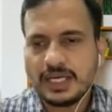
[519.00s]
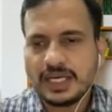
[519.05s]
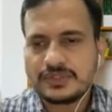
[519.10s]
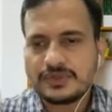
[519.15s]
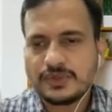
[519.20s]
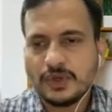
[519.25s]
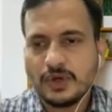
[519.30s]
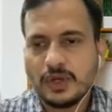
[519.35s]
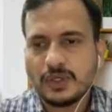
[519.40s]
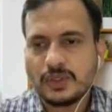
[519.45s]

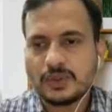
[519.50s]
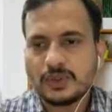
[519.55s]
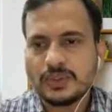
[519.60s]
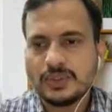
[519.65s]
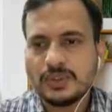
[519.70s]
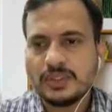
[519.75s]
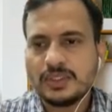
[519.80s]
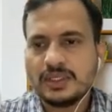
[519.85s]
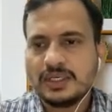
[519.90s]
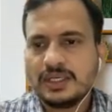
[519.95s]
all
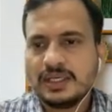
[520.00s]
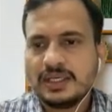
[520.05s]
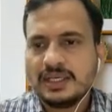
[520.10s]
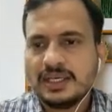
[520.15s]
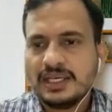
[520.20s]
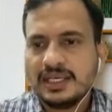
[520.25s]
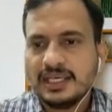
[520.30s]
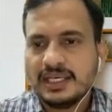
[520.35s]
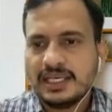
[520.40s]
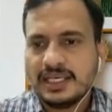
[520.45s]
know,
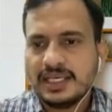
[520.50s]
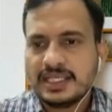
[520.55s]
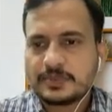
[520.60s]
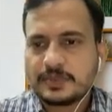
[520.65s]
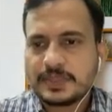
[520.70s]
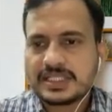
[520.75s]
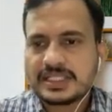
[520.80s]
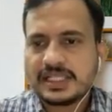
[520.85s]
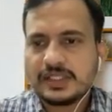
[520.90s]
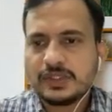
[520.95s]

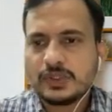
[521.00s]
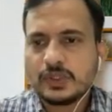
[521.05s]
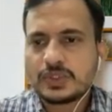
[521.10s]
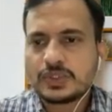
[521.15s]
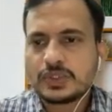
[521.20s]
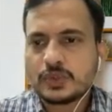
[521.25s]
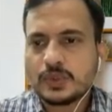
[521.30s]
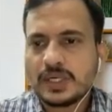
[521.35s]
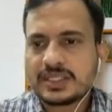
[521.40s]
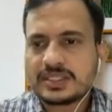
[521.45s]
especially those
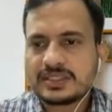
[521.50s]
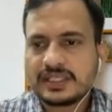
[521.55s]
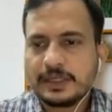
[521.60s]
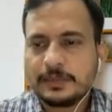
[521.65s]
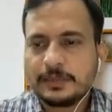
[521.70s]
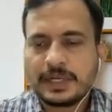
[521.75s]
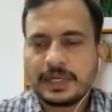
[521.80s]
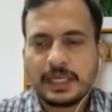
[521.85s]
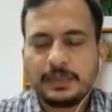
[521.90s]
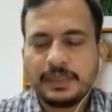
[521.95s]
towards
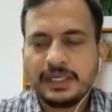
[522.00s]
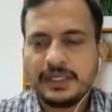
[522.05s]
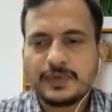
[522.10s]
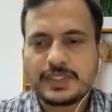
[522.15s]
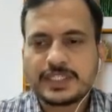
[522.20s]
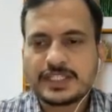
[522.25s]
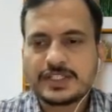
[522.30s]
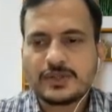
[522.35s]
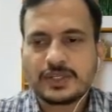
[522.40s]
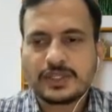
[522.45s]
3' end,
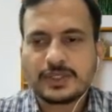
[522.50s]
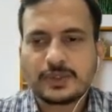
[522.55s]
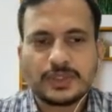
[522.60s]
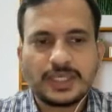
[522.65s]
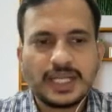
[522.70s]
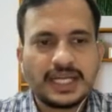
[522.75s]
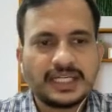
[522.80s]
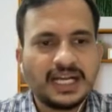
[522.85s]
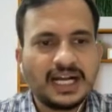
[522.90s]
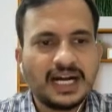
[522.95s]
which is not a good
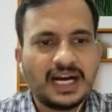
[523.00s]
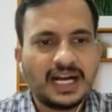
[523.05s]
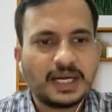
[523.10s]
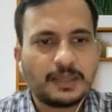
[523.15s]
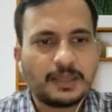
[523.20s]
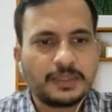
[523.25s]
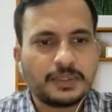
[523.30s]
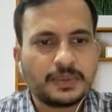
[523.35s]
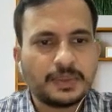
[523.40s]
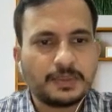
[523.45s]
idea,
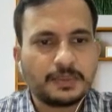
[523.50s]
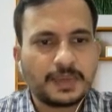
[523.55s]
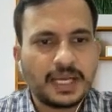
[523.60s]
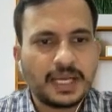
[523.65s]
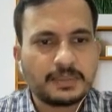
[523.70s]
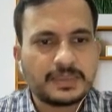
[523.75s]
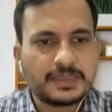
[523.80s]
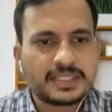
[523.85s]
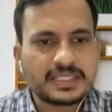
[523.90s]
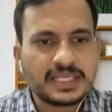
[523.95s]
are between
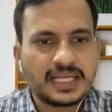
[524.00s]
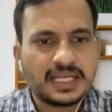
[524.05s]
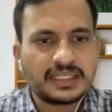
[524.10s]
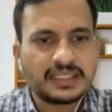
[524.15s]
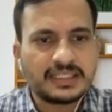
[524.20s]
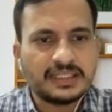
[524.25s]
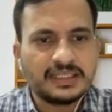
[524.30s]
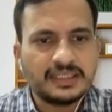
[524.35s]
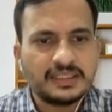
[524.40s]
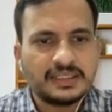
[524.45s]
primers and
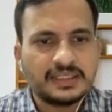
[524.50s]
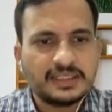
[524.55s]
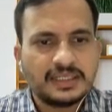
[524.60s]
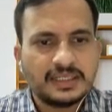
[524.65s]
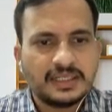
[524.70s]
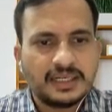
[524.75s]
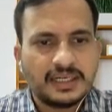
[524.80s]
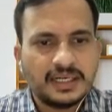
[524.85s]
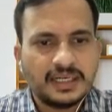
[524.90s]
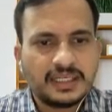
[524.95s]
the
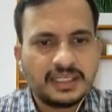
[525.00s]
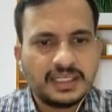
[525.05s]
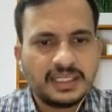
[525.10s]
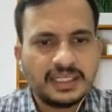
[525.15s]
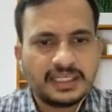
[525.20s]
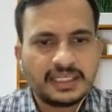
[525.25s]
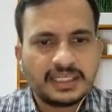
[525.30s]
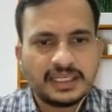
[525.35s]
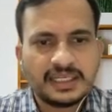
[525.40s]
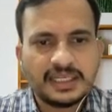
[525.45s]

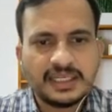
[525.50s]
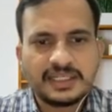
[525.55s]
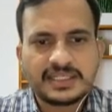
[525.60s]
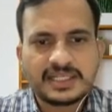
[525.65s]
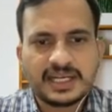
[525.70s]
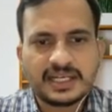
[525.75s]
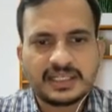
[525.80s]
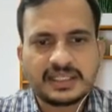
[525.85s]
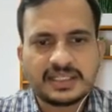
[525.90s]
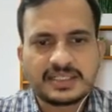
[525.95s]
unintended
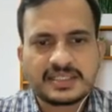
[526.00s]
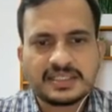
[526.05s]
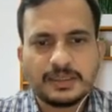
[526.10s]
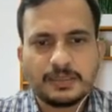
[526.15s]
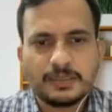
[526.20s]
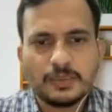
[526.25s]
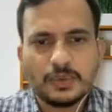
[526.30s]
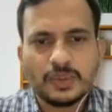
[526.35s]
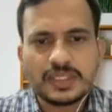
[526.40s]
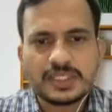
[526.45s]
targets. The
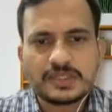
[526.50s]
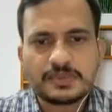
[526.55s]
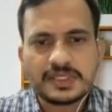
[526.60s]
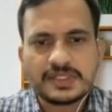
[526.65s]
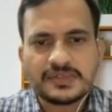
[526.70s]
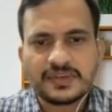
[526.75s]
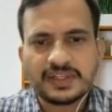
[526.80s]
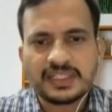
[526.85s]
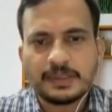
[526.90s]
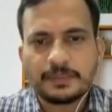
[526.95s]
more
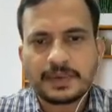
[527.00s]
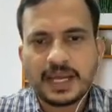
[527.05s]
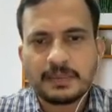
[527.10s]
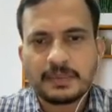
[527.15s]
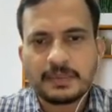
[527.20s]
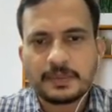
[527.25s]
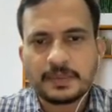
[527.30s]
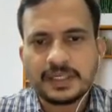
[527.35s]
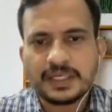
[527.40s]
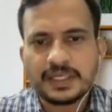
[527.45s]
specific the
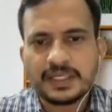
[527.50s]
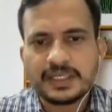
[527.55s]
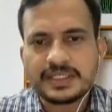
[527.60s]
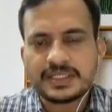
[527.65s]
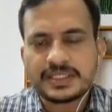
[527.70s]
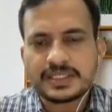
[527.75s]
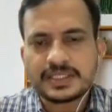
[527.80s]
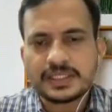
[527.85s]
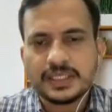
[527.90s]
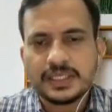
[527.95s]
primer pair
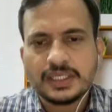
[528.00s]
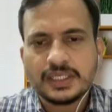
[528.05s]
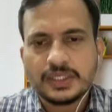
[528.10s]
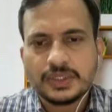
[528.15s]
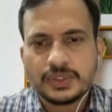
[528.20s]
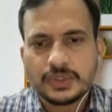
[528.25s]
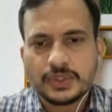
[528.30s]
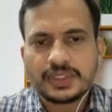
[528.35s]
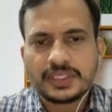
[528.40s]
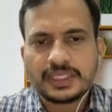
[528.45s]
is
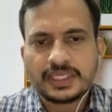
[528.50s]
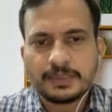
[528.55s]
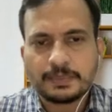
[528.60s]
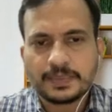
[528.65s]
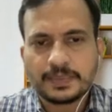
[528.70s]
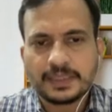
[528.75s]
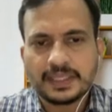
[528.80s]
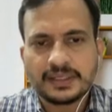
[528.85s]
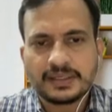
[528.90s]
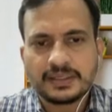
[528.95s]
to your
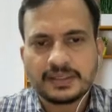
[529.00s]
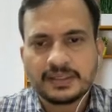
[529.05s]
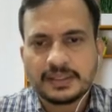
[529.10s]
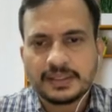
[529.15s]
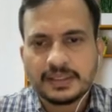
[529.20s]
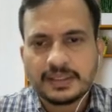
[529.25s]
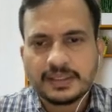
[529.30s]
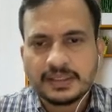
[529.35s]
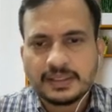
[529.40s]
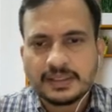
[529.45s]
template.
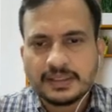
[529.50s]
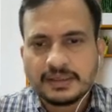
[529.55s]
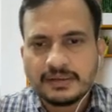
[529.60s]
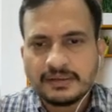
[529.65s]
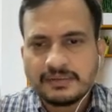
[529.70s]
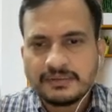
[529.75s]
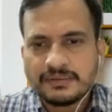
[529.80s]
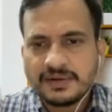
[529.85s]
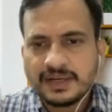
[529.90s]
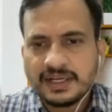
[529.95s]

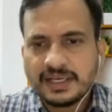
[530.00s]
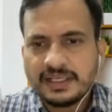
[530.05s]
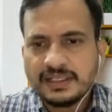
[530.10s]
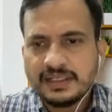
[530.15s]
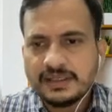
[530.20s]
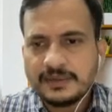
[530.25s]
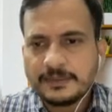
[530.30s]
Fine.